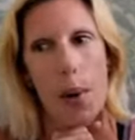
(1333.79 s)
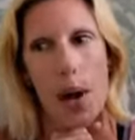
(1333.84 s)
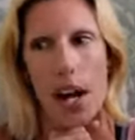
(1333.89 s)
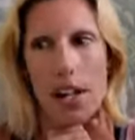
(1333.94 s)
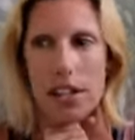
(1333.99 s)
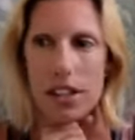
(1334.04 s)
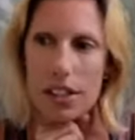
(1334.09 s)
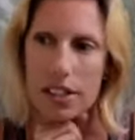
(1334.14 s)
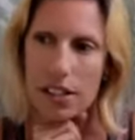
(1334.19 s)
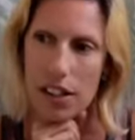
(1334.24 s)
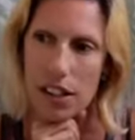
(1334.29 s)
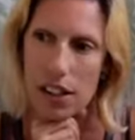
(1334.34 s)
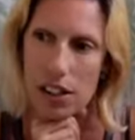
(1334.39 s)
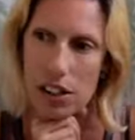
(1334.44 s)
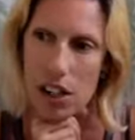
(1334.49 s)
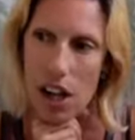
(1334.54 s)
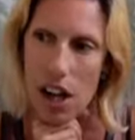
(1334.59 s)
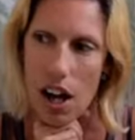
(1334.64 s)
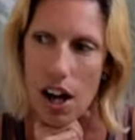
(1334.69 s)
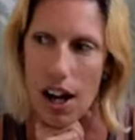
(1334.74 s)
processing a
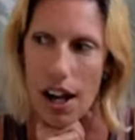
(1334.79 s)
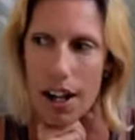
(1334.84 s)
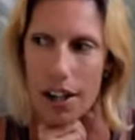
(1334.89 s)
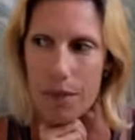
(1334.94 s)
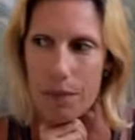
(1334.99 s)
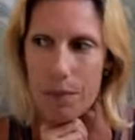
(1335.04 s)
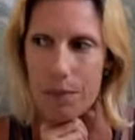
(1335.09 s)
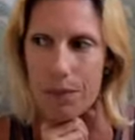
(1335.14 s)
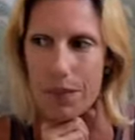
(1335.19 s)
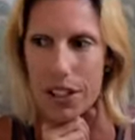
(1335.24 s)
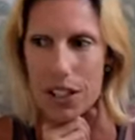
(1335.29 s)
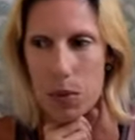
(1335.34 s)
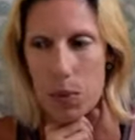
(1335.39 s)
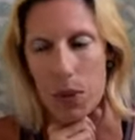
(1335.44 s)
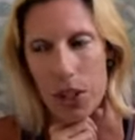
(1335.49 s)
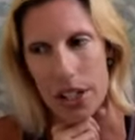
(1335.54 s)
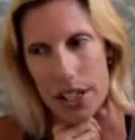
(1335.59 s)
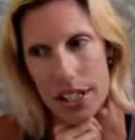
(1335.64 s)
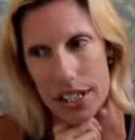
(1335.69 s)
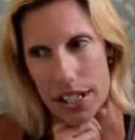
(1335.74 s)
lot,
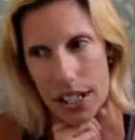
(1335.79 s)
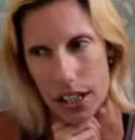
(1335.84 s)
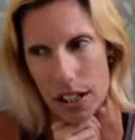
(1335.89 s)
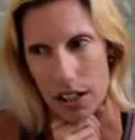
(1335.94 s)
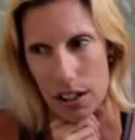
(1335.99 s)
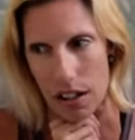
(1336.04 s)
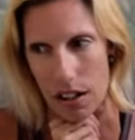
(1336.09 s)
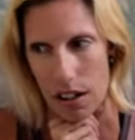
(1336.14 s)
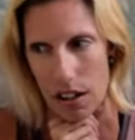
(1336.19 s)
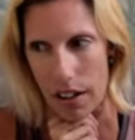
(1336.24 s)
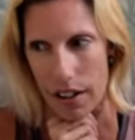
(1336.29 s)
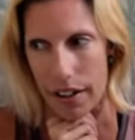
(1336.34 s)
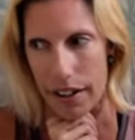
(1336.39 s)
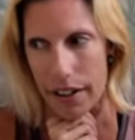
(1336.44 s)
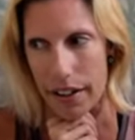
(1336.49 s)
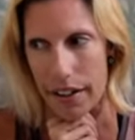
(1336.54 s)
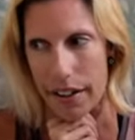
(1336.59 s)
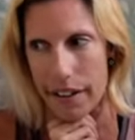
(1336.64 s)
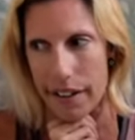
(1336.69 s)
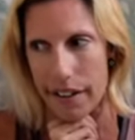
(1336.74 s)
experiencing a lot.